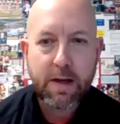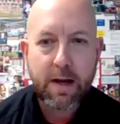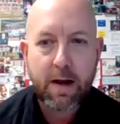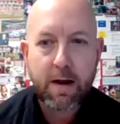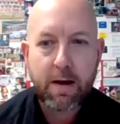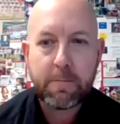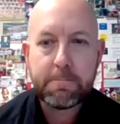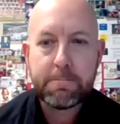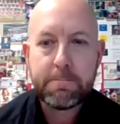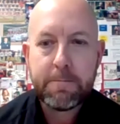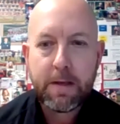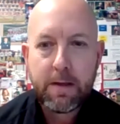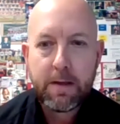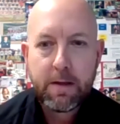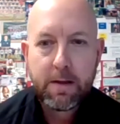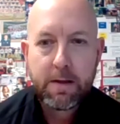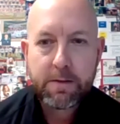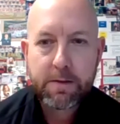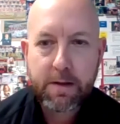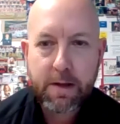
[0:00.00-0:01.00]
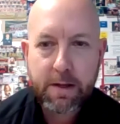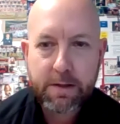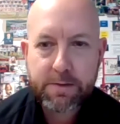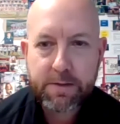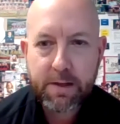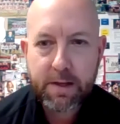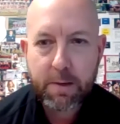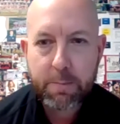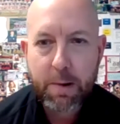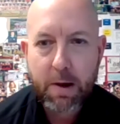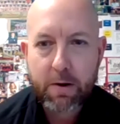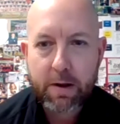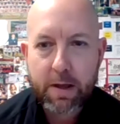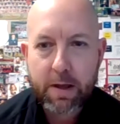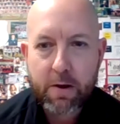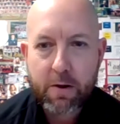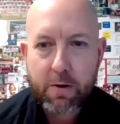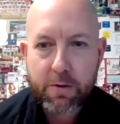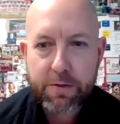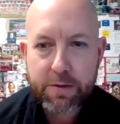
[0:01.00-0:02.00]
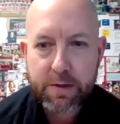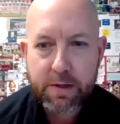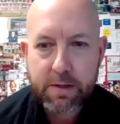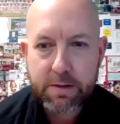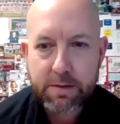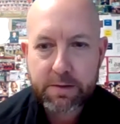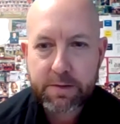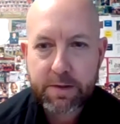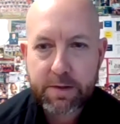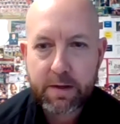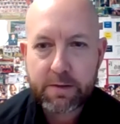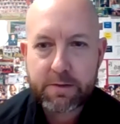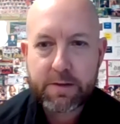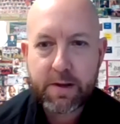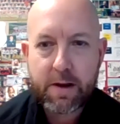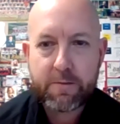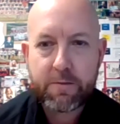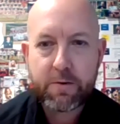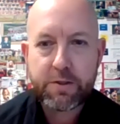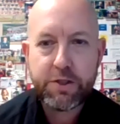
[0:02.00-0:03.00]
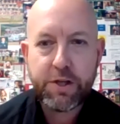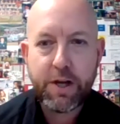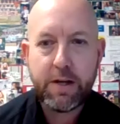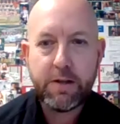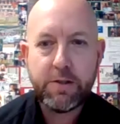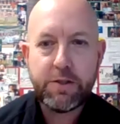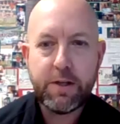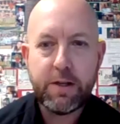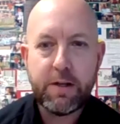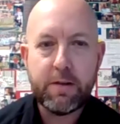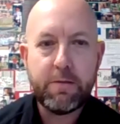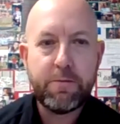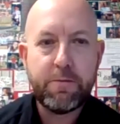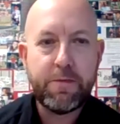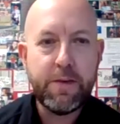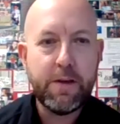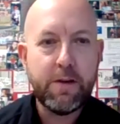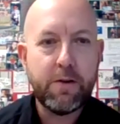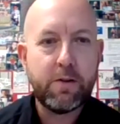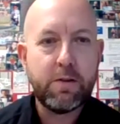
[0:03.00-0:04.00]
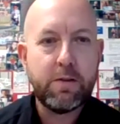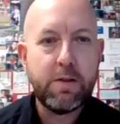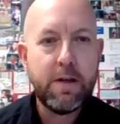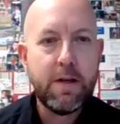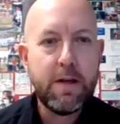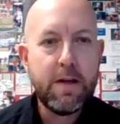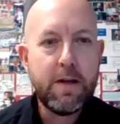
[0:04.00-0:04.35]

Um, the nice thing about health is that it's ever-changing field,